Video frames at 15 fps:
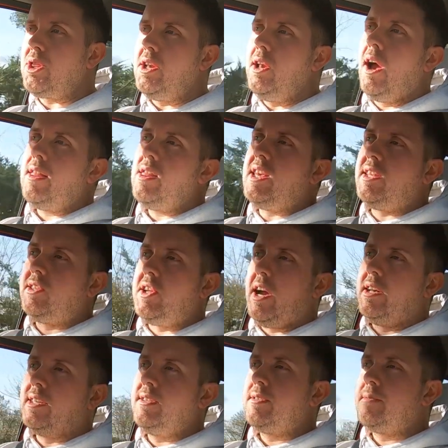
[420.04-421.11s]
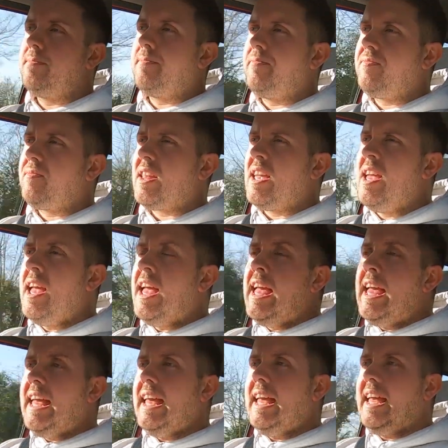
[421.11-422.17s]
like this does,
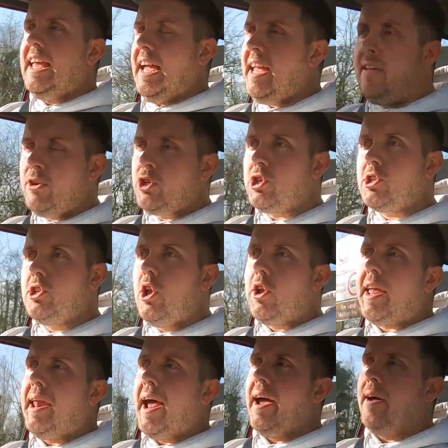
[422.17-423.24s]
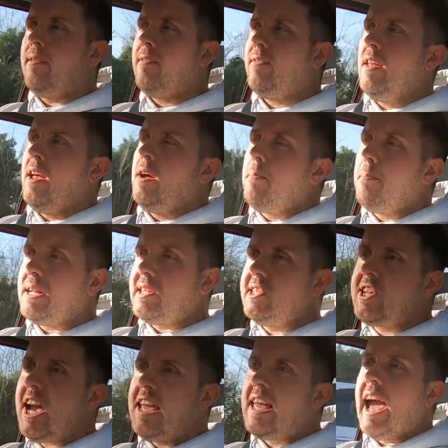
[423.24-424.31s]
even just looking at. But to
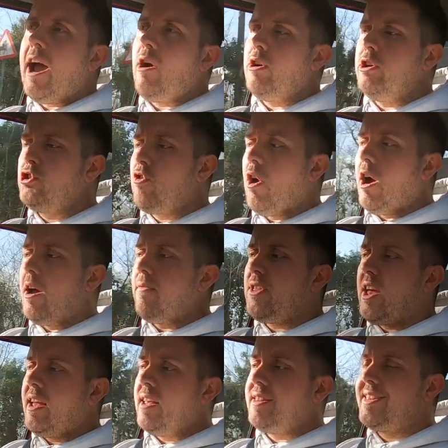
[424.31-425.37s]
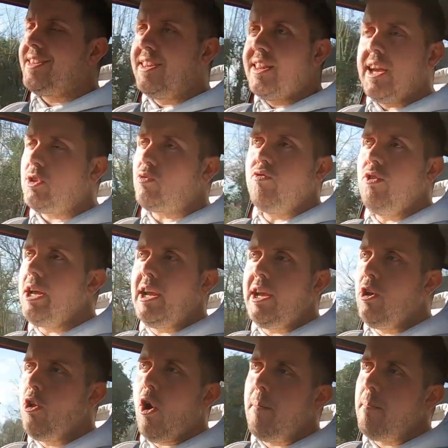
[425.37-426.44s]
take it out and drive, there's really
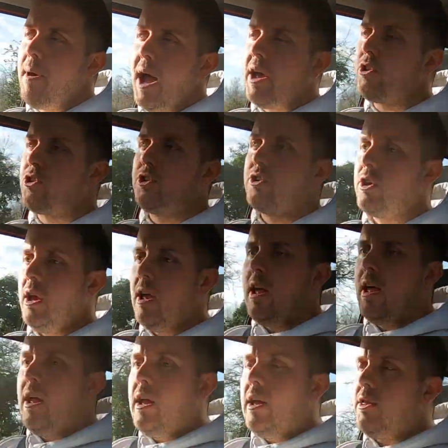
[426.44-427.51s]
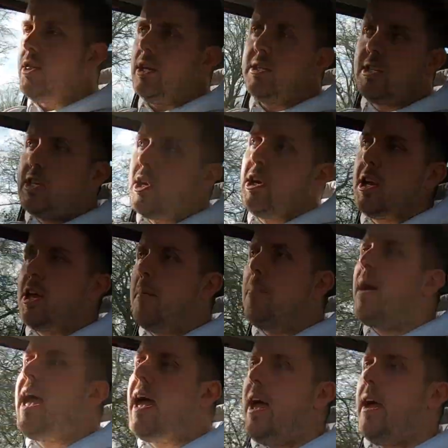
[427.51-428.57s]
not much that's gonna
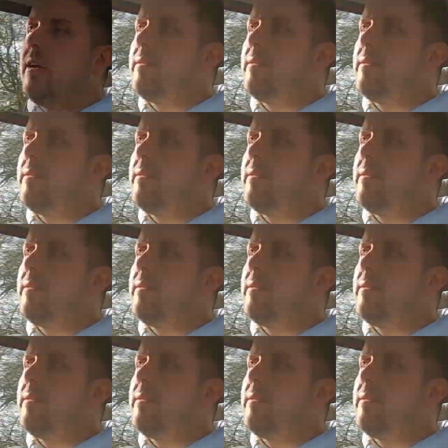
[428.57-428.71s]
compare.